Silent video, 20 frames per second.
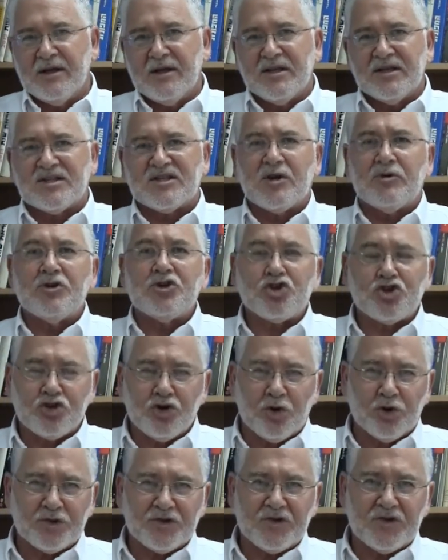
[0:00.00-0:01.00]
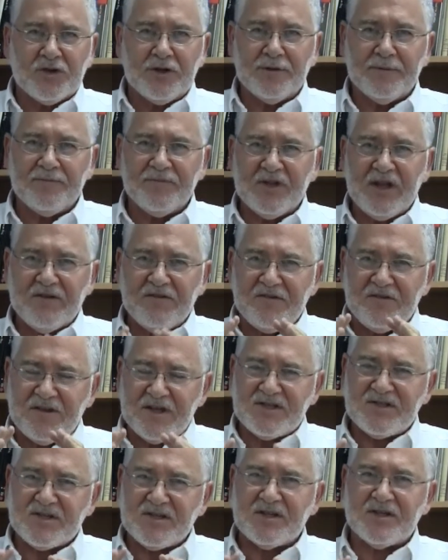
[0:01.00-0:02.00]
So in short,
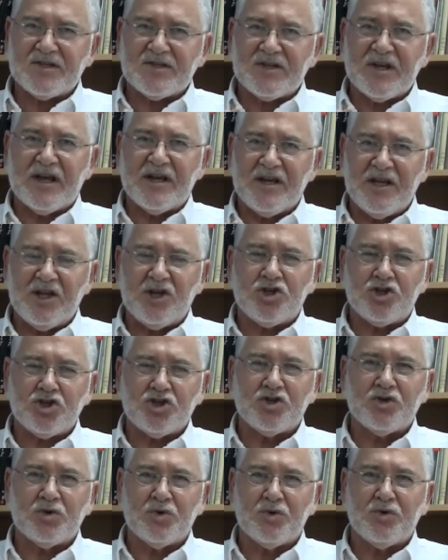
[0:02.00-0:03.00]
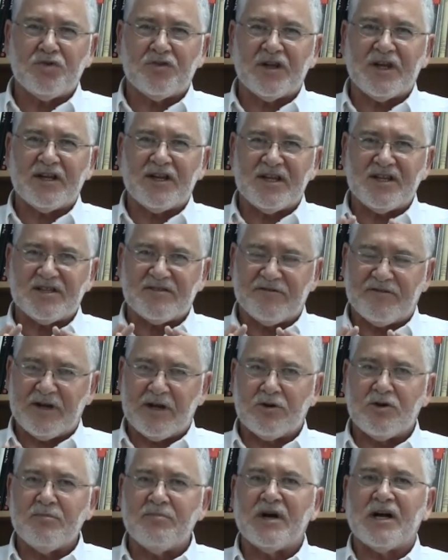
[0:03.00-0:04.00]
this is an issue that is
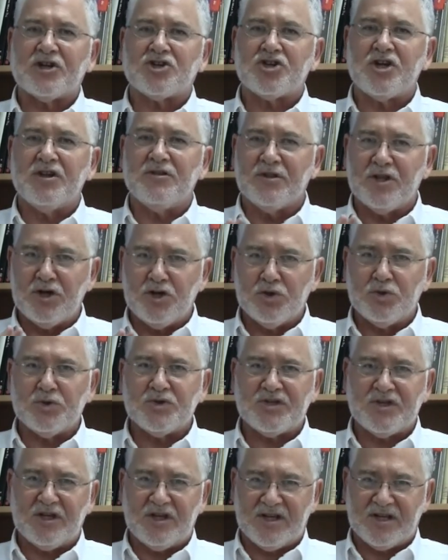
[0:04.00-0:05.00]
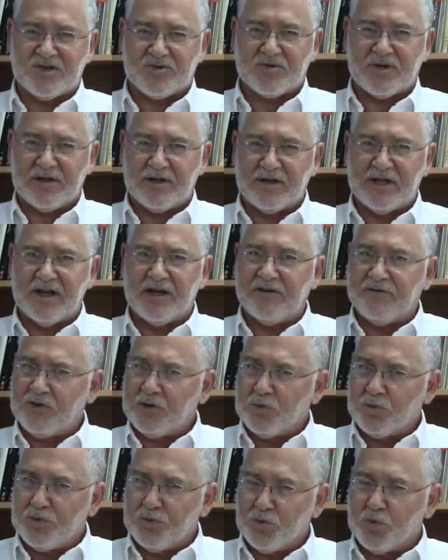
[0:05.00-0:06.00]
very much in the news in Israel, and if
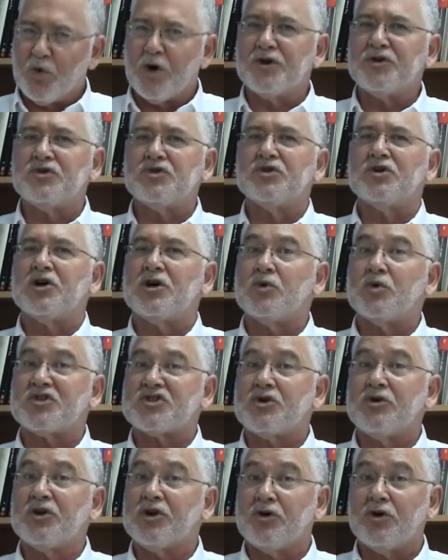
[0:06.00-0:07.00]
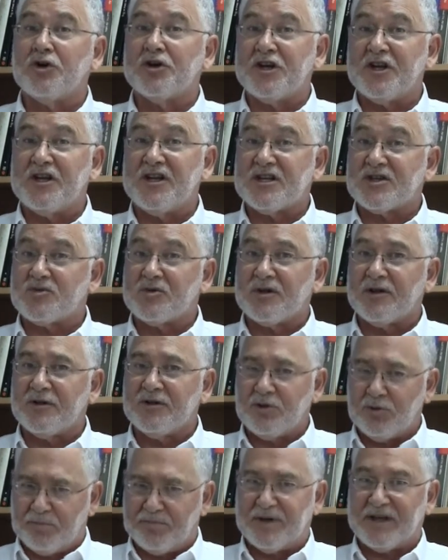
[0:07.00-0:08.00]
you want to know what's going on in Israel,
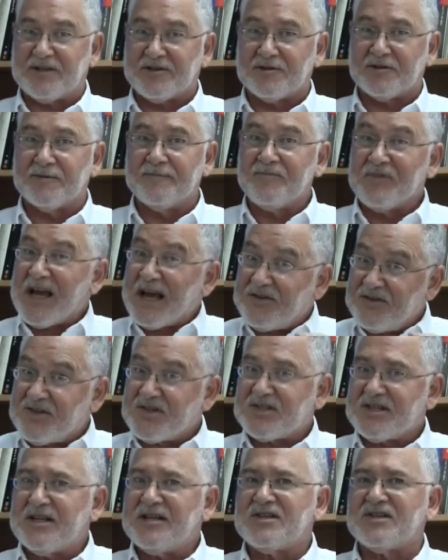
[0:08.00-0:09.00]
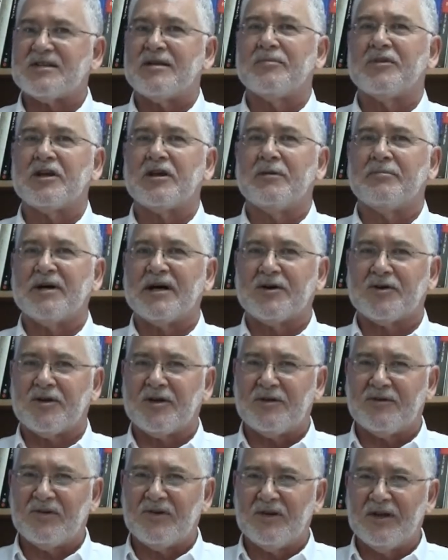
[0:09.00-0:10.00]
you better understand something about
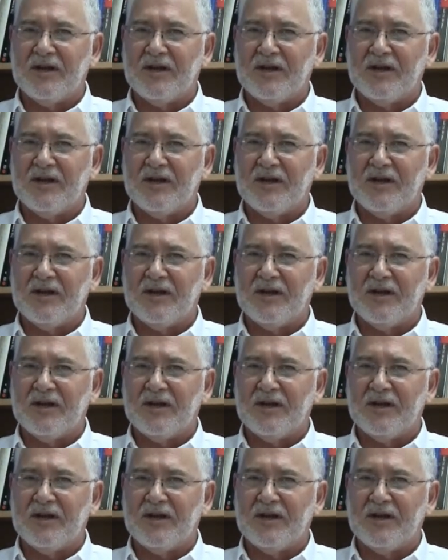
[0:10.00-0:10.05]
it.